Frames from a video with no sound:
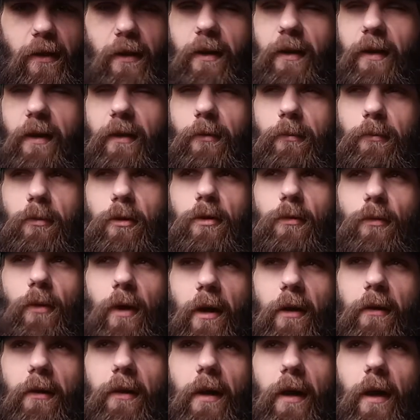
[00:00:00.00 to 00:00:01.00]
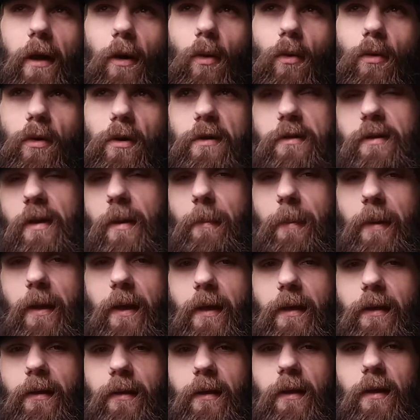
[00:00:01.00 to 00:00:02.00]
It's pretty rare that I order something
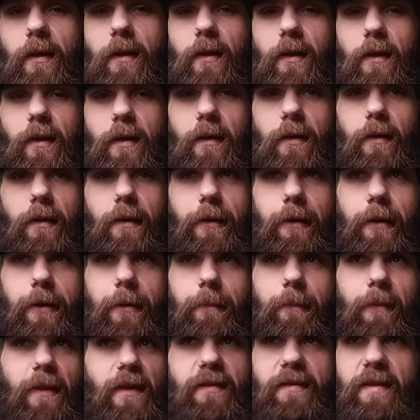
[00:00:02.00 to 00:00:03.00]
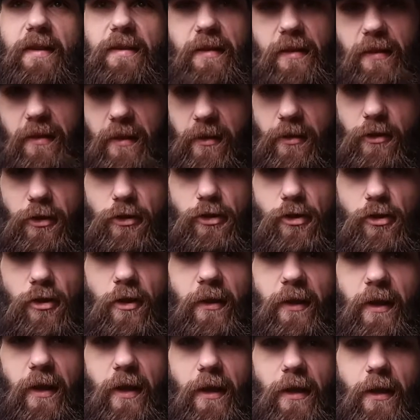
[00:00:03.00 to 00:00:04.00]
in that says it does a certain
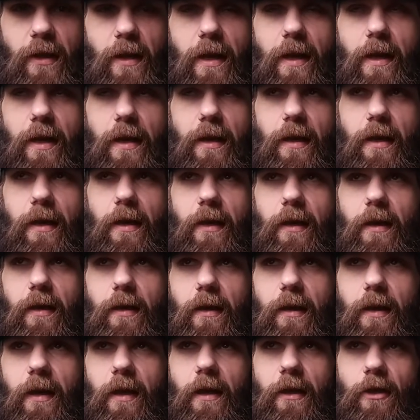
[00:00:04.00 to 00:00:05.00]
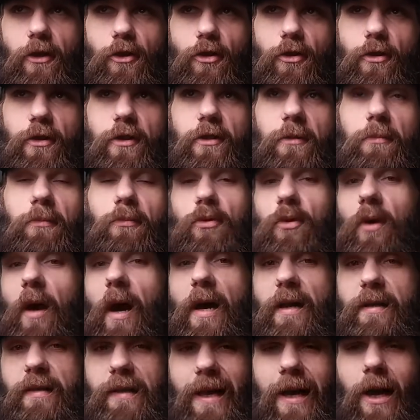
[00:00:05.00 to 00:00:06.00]
thing and you're
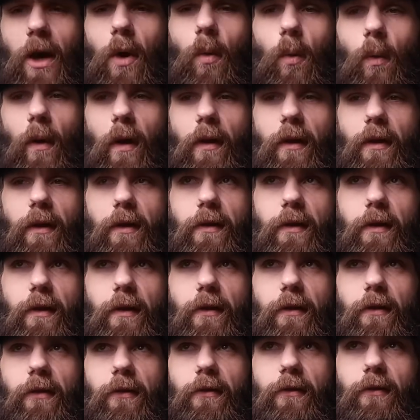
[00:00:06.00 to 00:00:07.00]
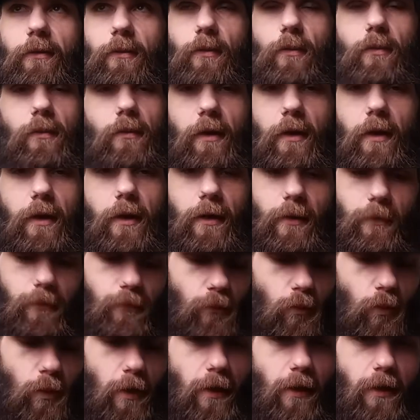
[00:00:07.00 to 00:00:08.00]
surprised at how well it does
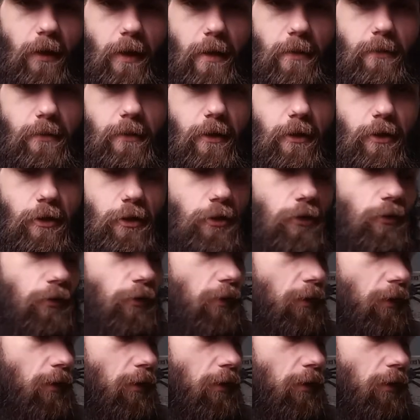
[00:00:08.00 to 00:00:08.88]
what it claims to do.